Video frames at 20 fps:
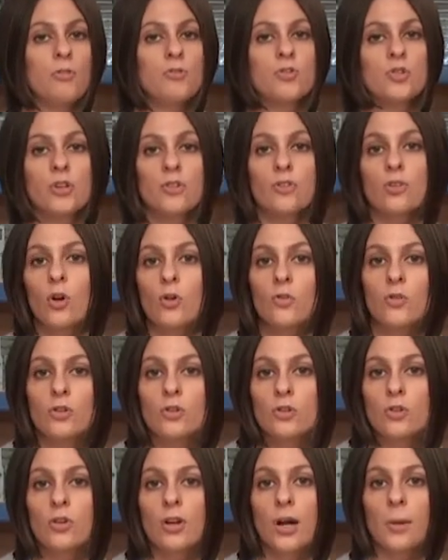just over
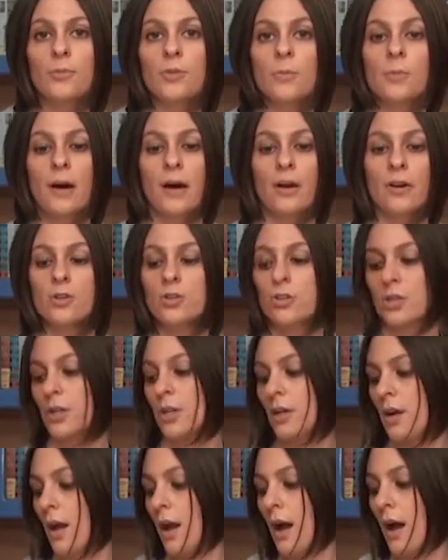2 cups of powdered
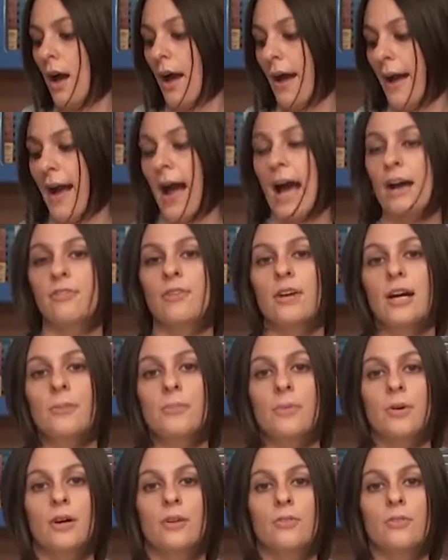sugar, a half
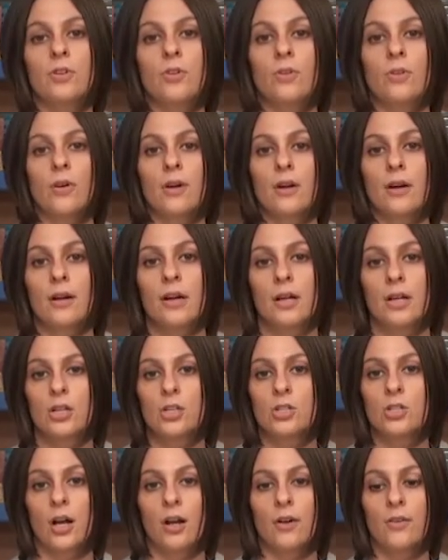cup of your
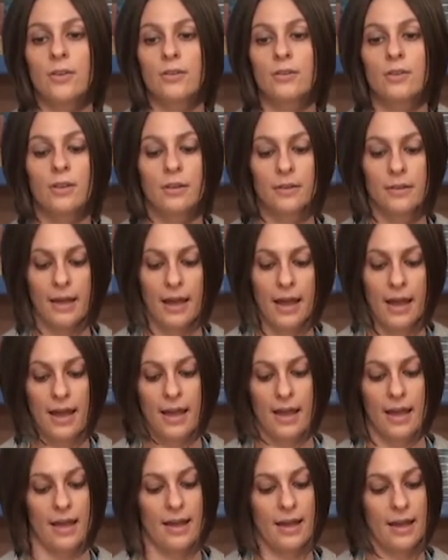chocolate,
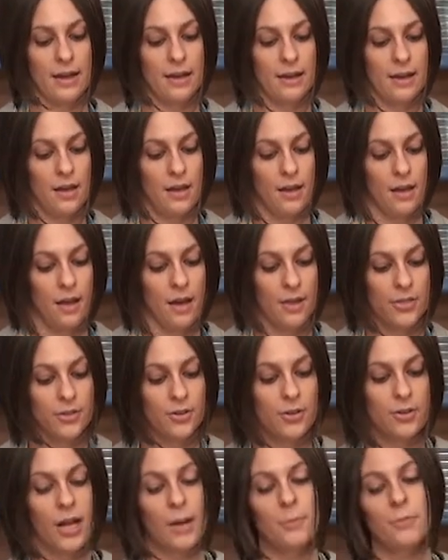and a
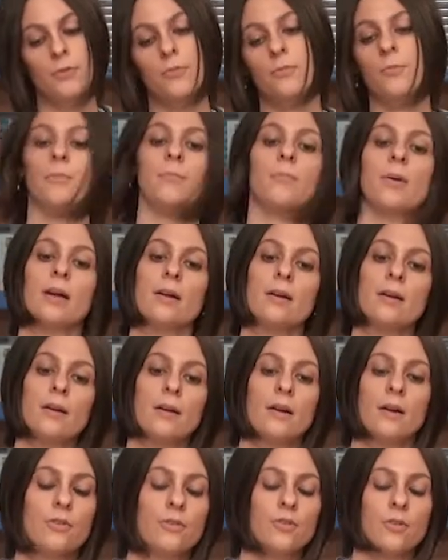third cup of butter,
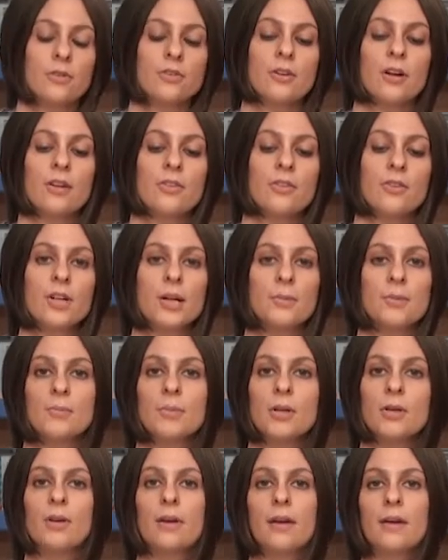or a third cup of
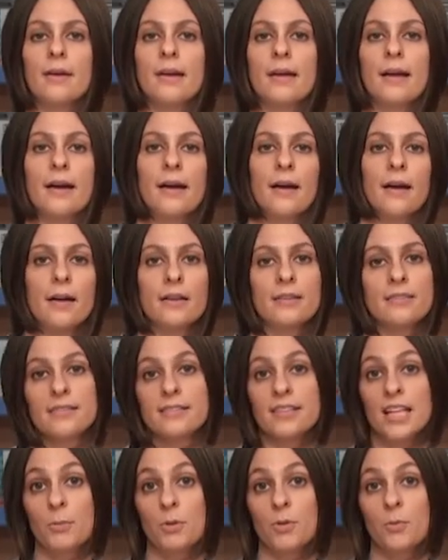milk,
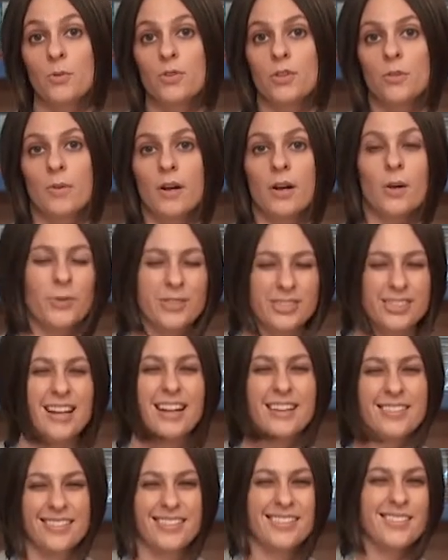6 tablespoons of butter, which
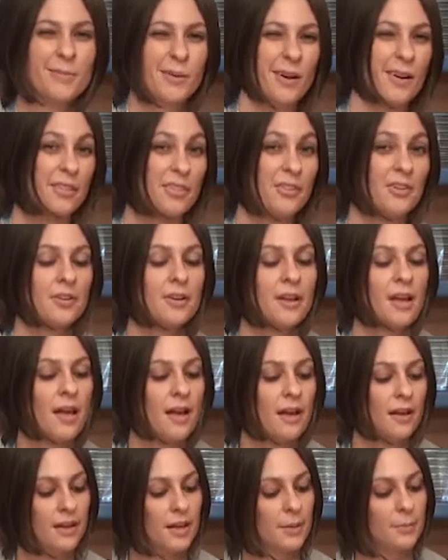actually is about a third
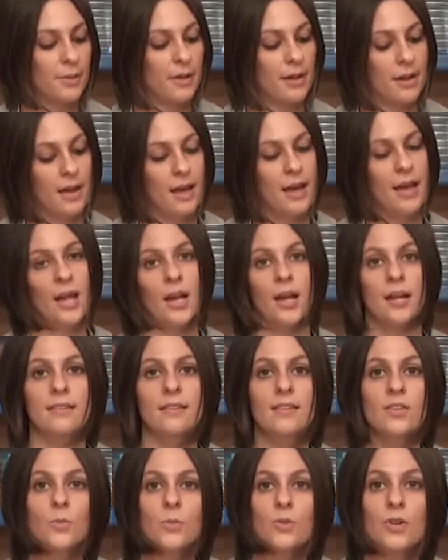cup, and a
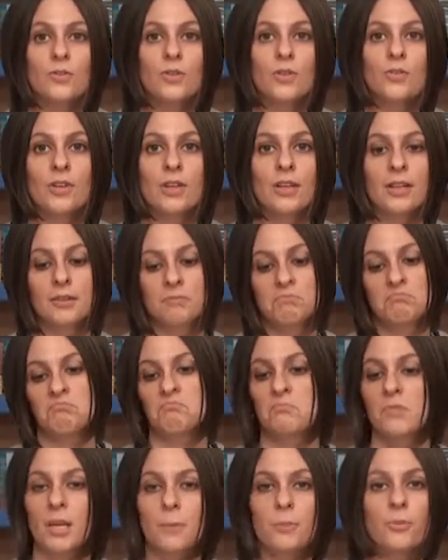teaspoon of your vanilla.
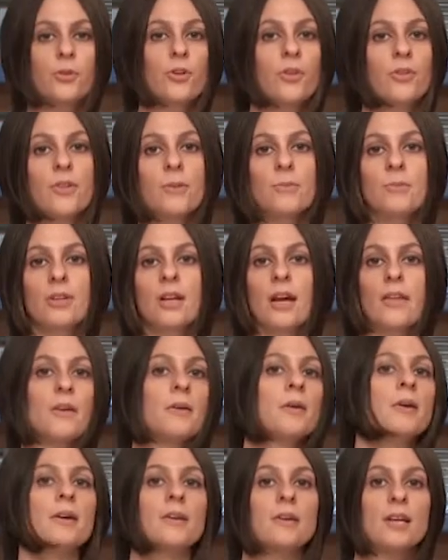Keep stirring them
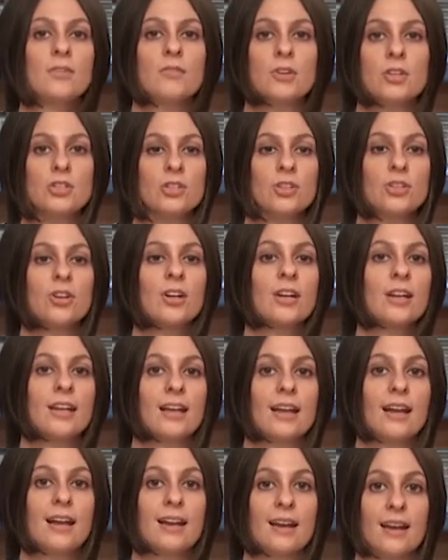together. Eventually you're going to
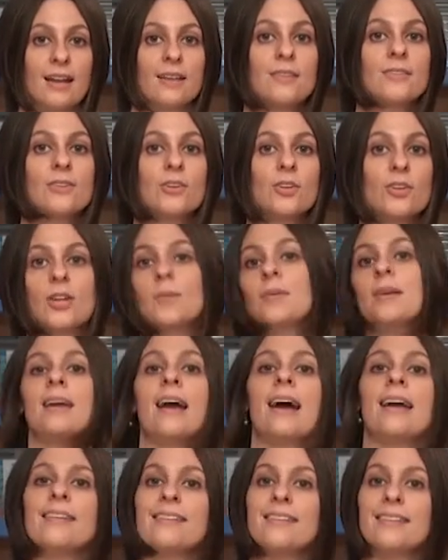get a nice, creamy,
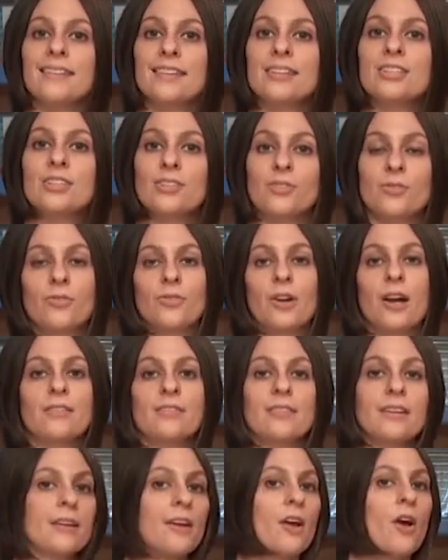and delicious
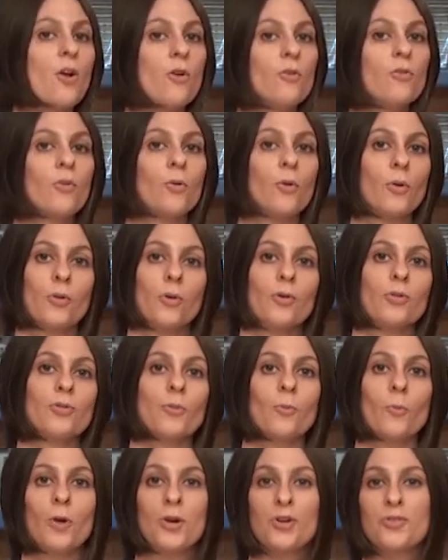frosting for
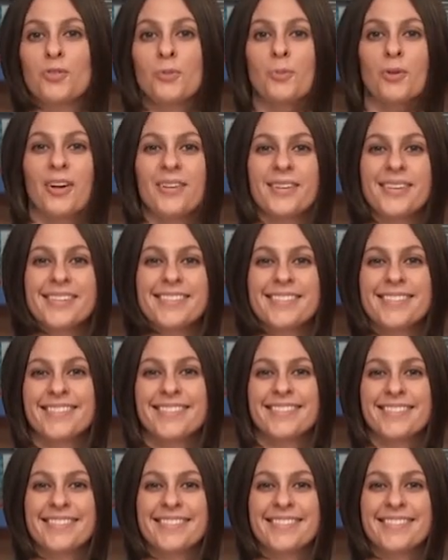those wonderful brownies.